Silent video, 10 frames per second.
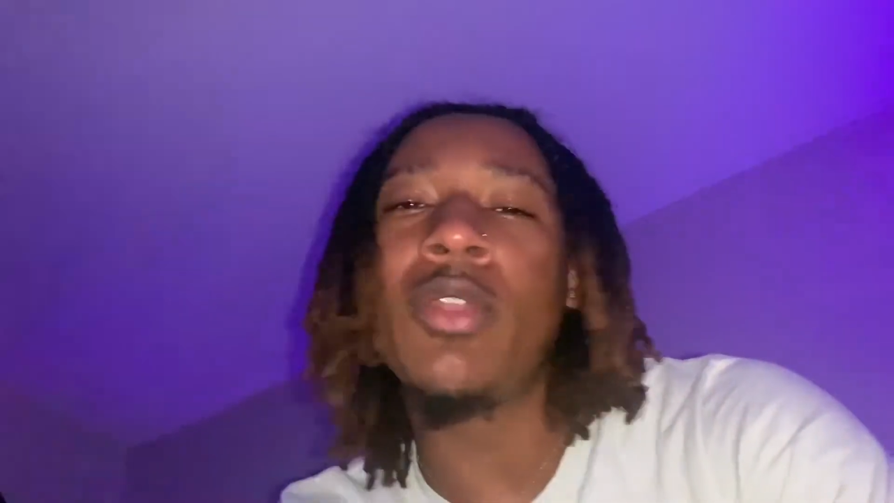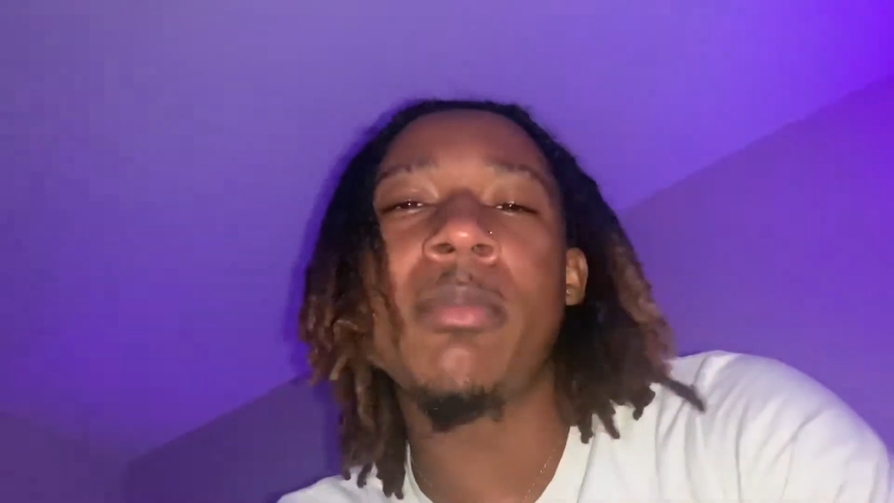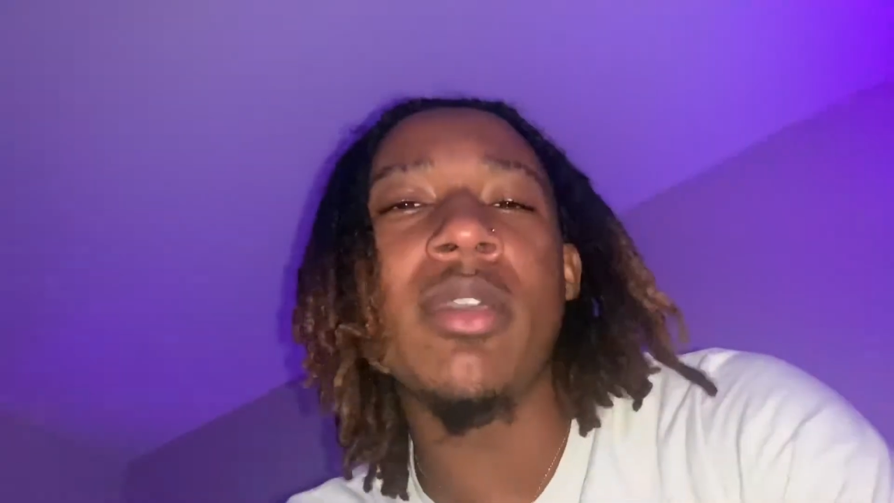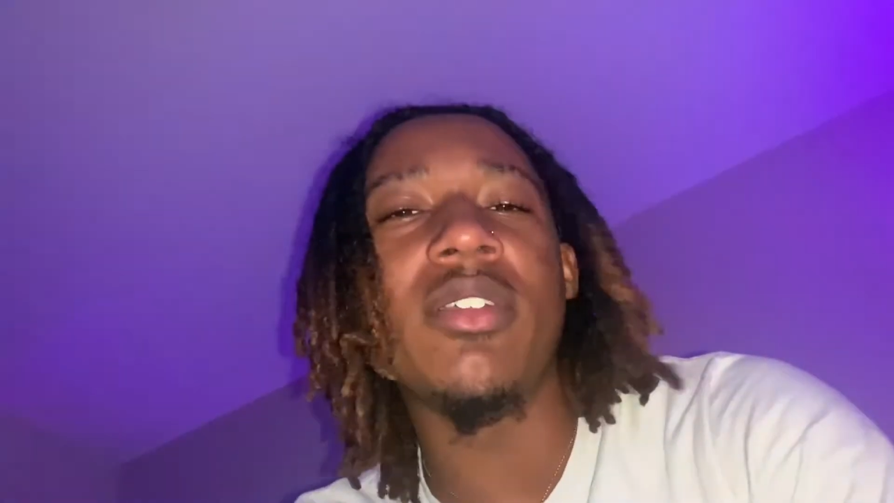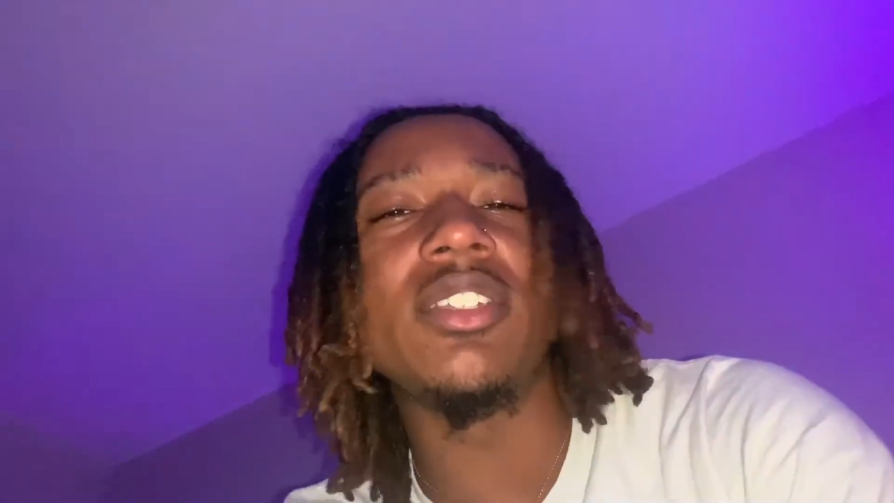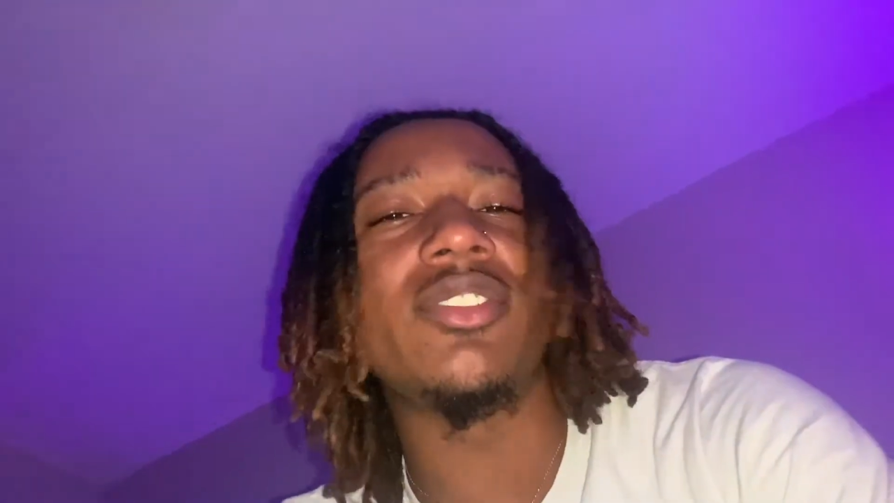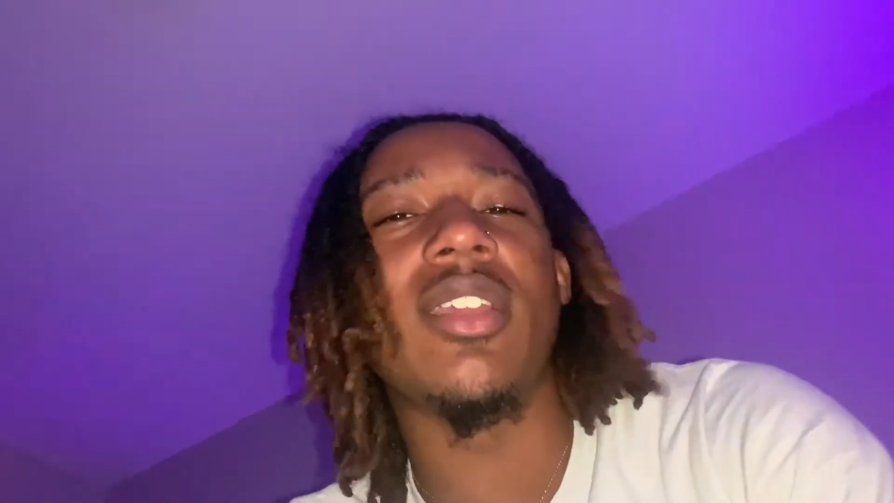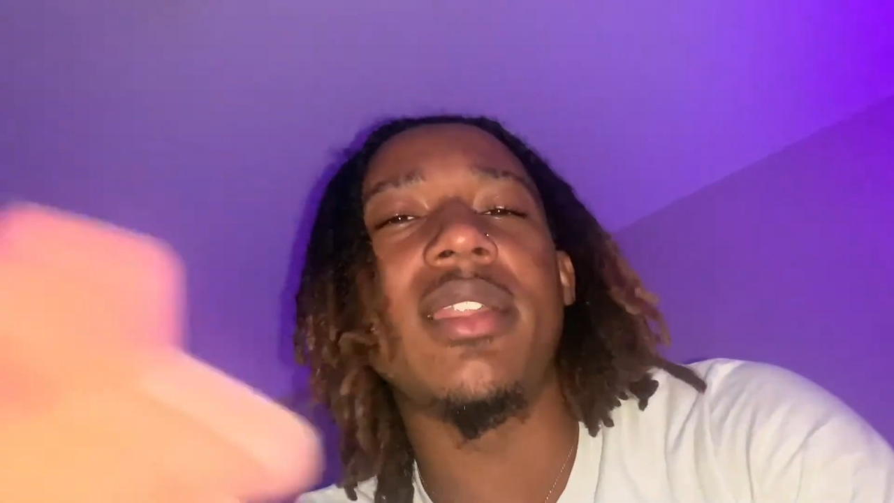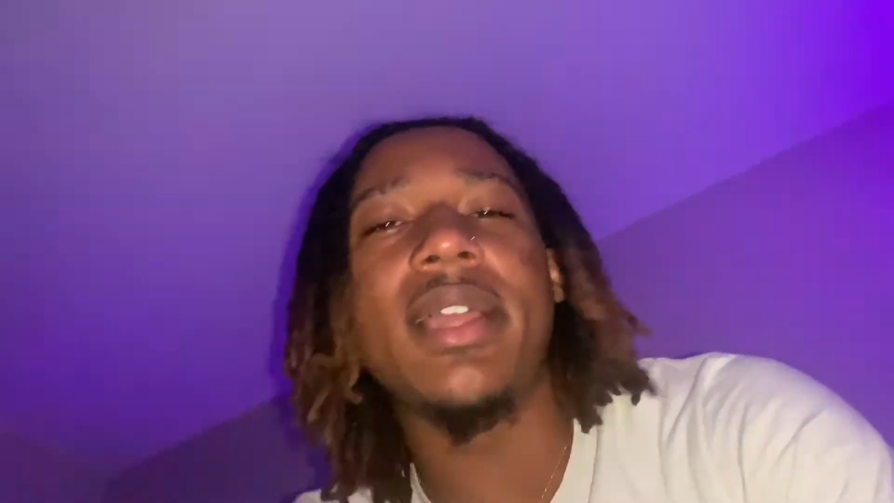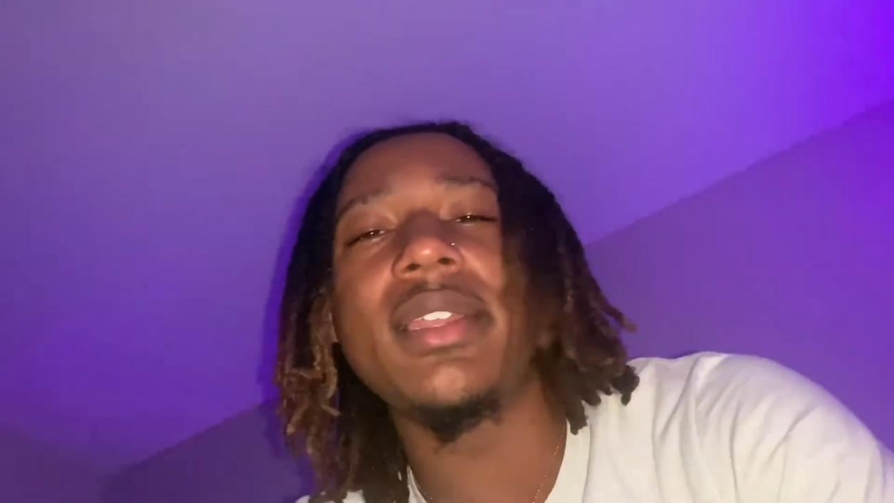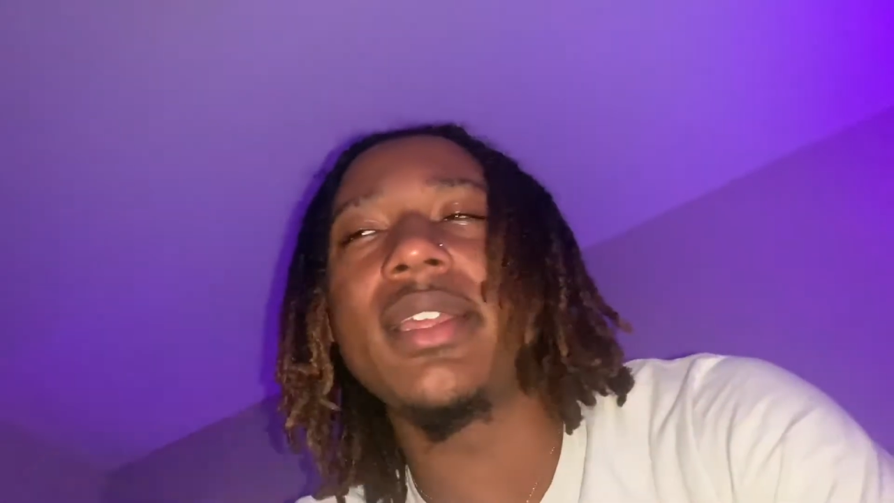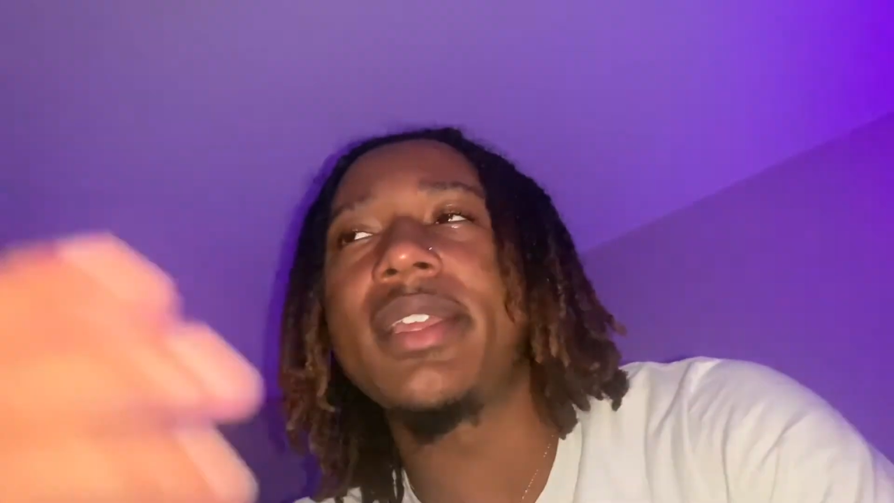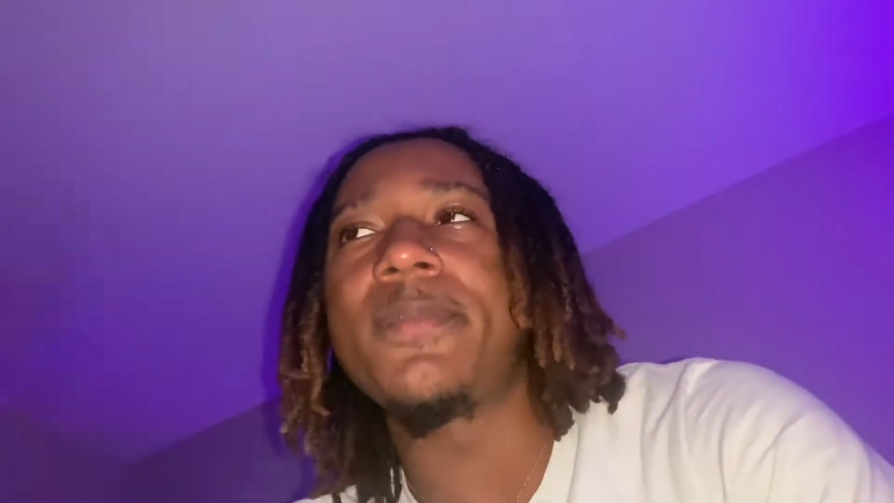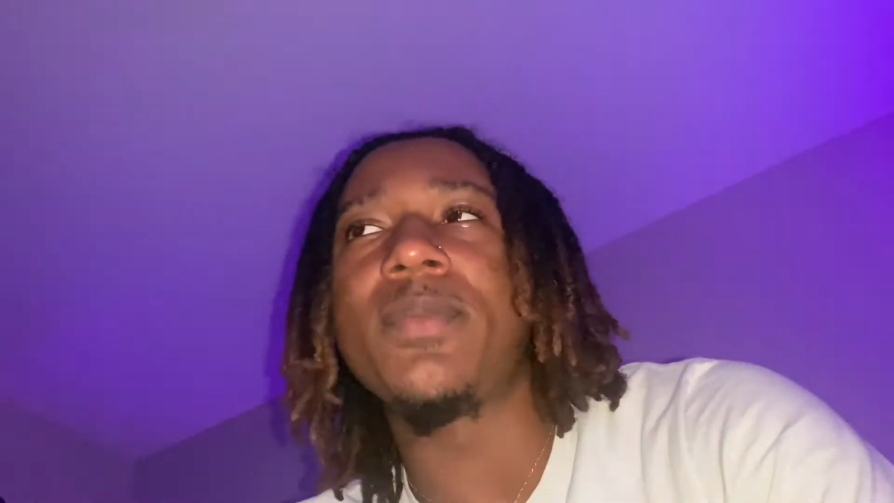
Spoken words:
really be on Instagram like that.